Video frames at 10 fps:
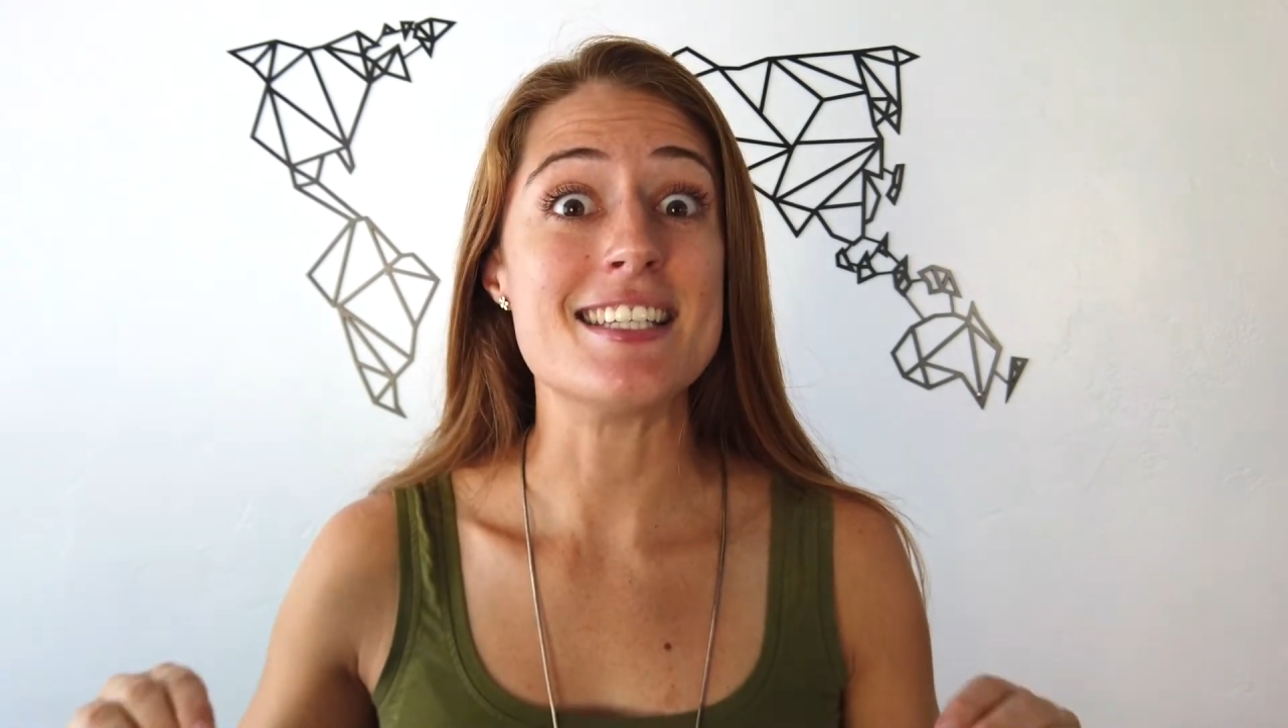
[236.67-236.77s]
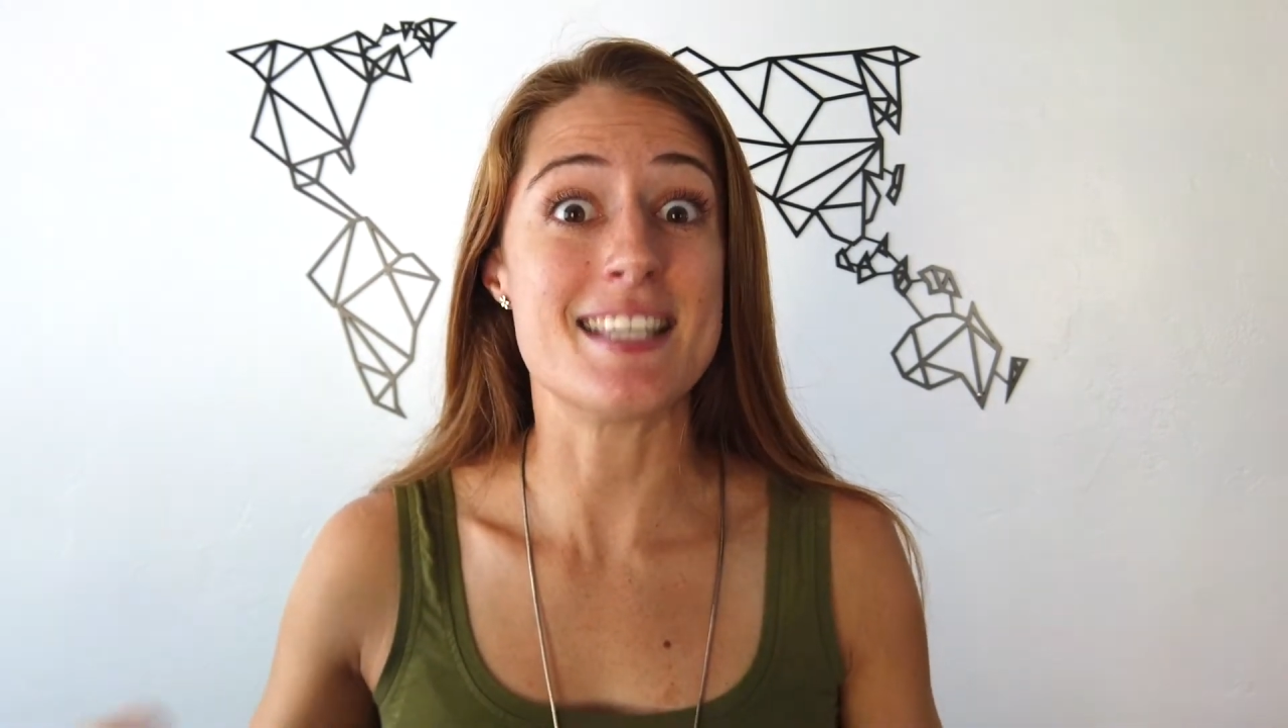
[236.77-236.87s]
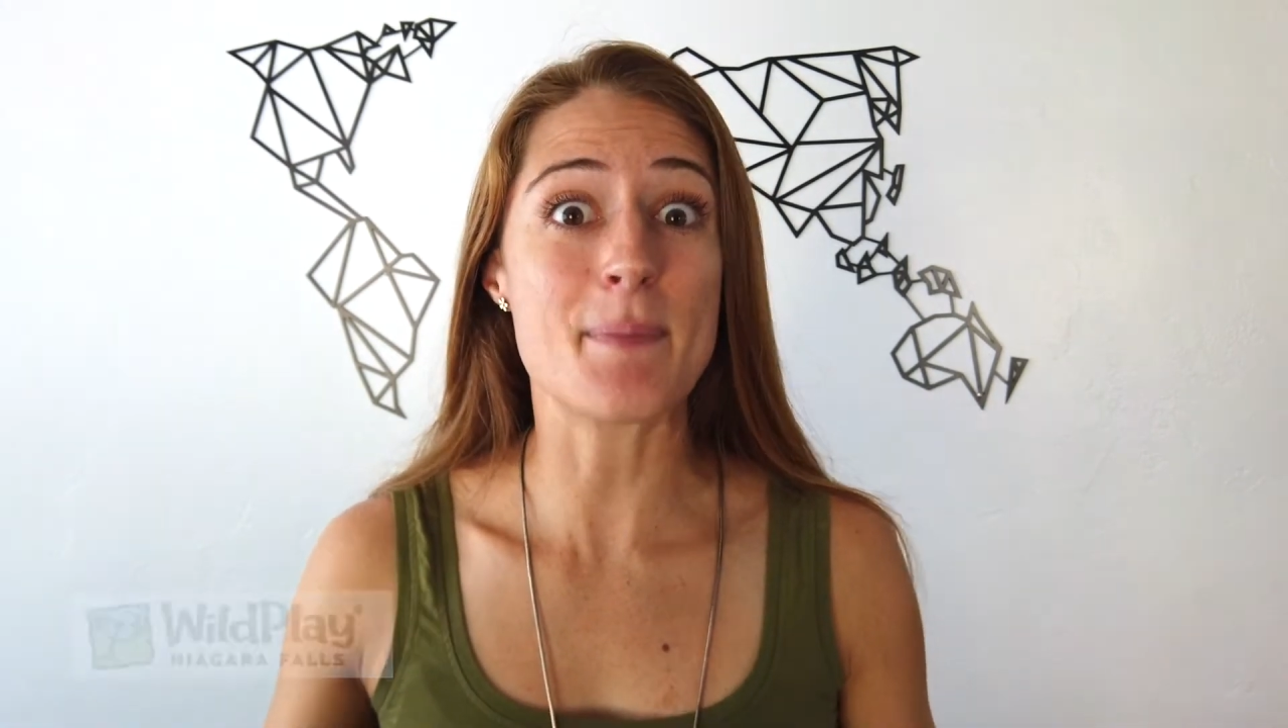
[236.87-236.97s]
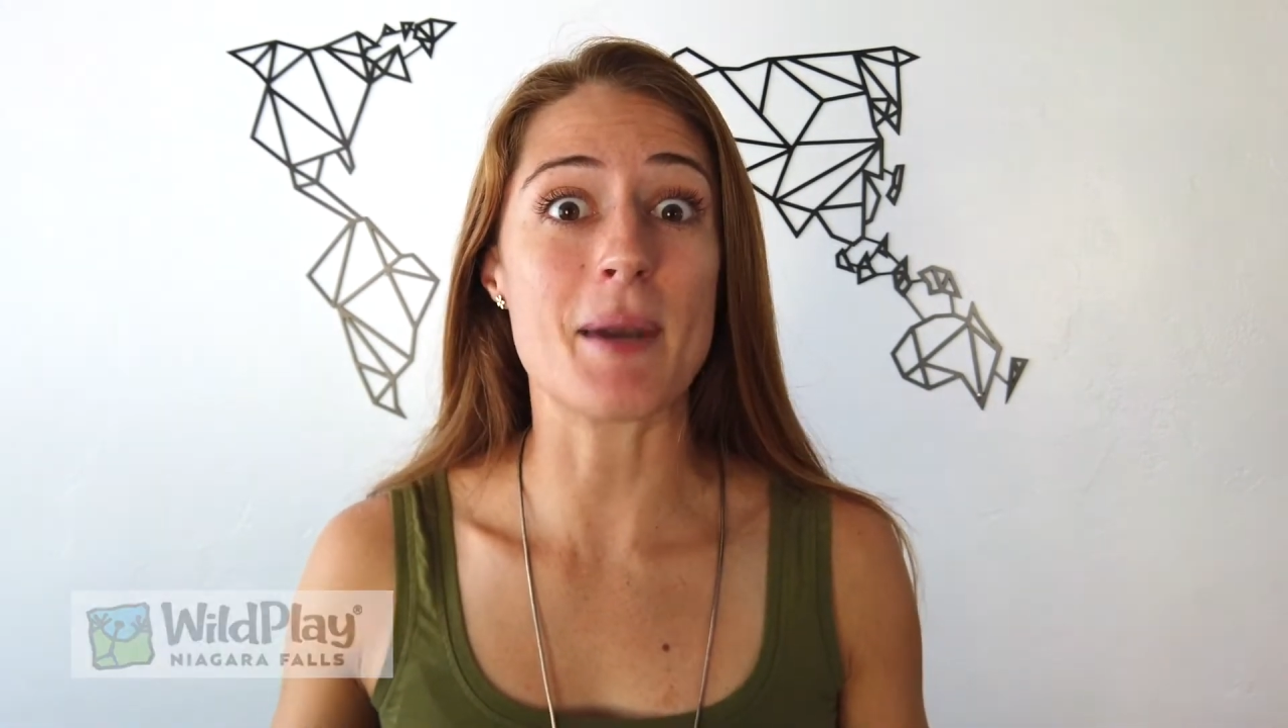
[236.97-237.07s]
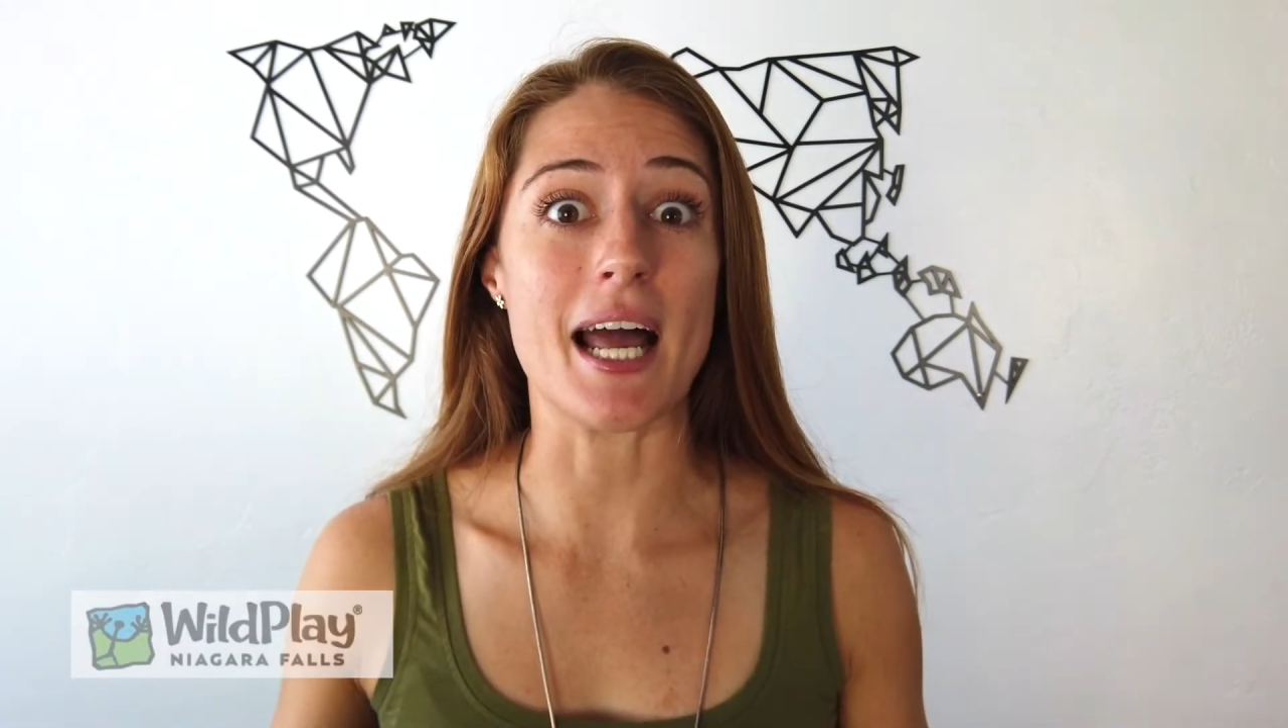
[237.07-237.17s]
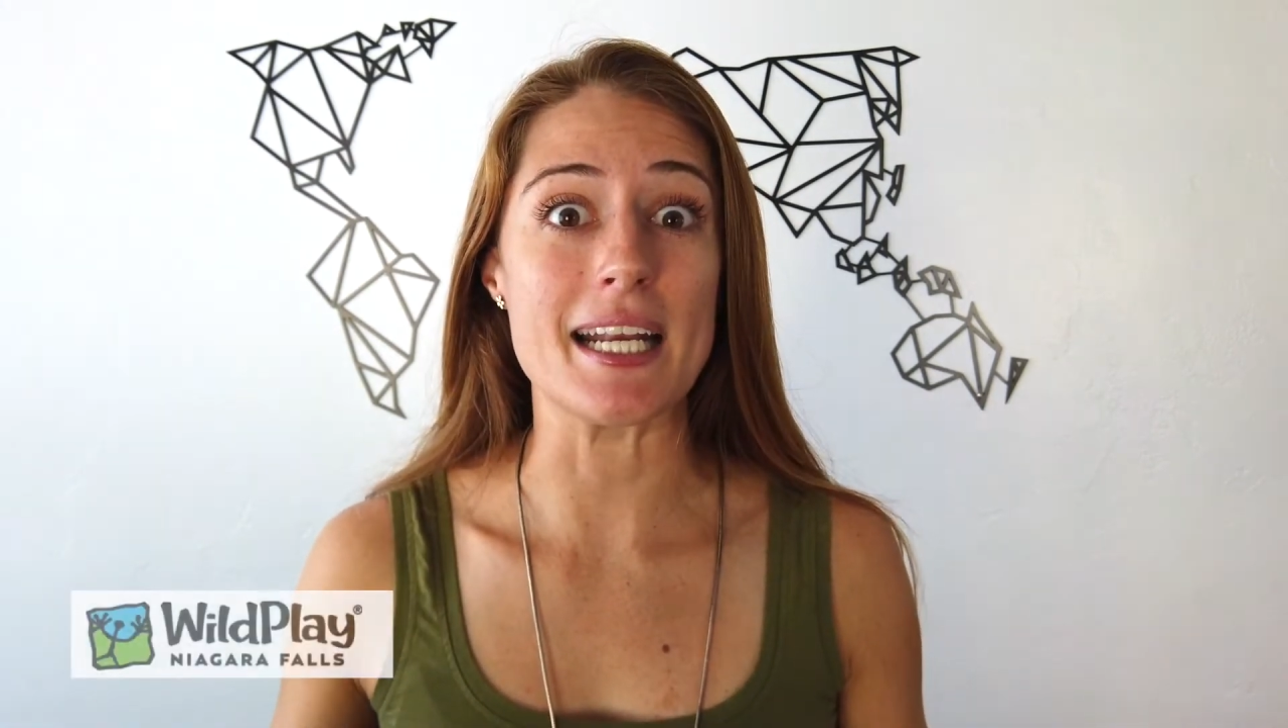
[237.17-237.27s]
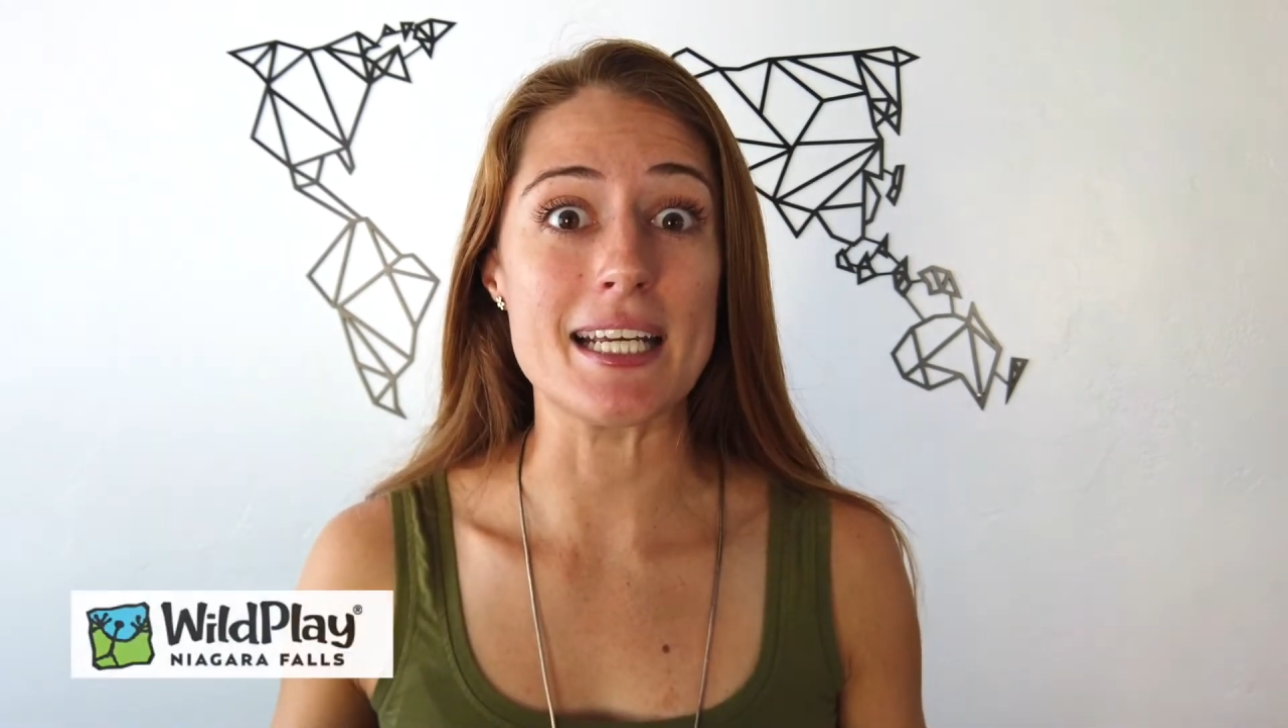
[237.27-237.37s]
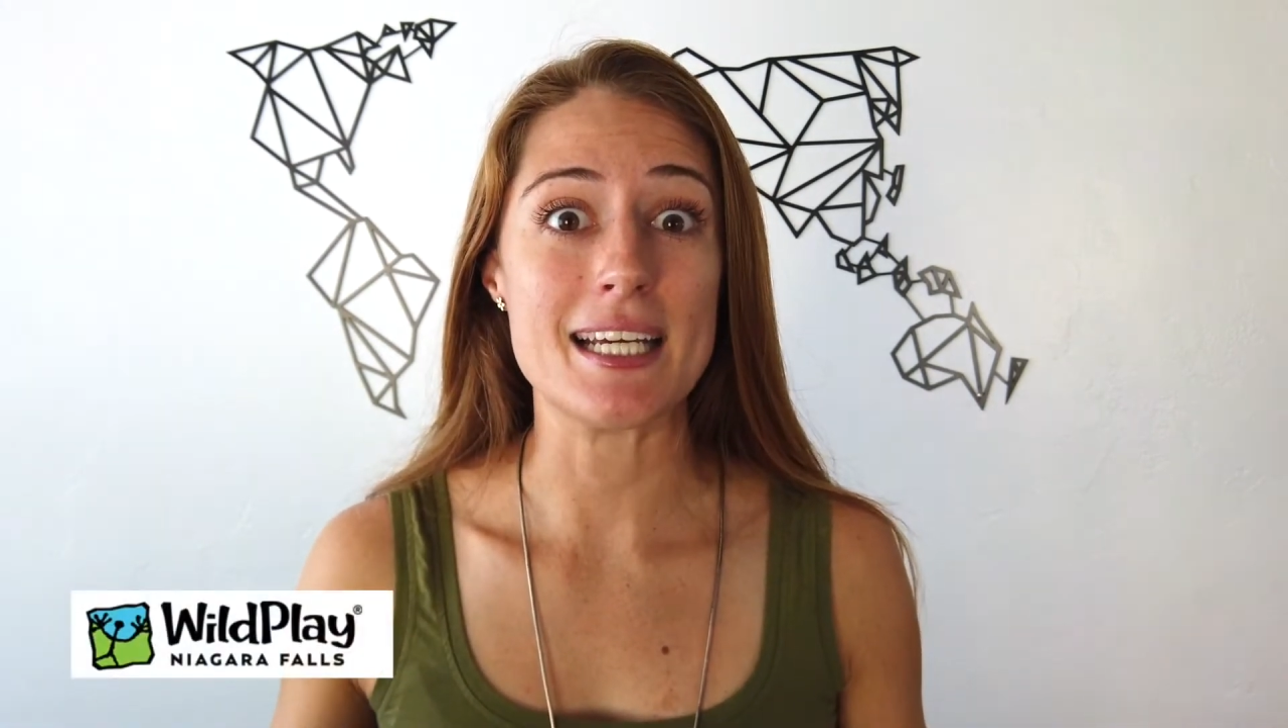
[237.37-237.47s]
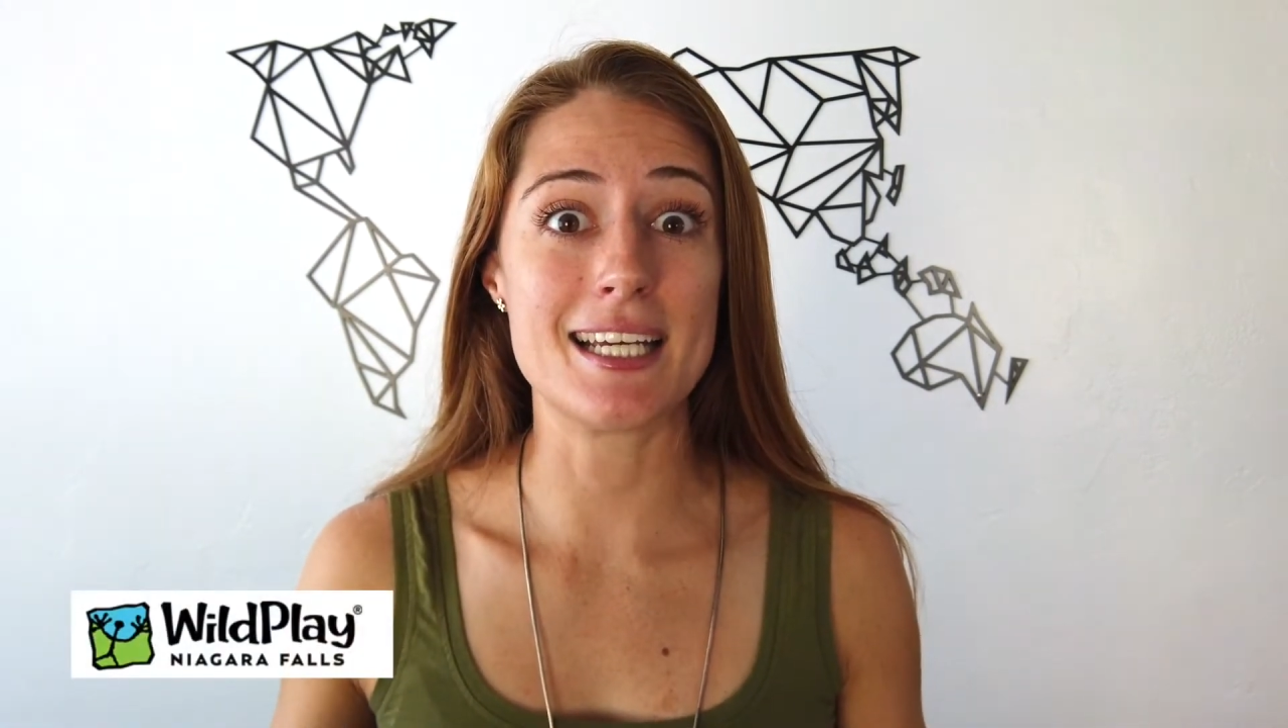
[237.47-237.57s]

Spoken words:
zipline.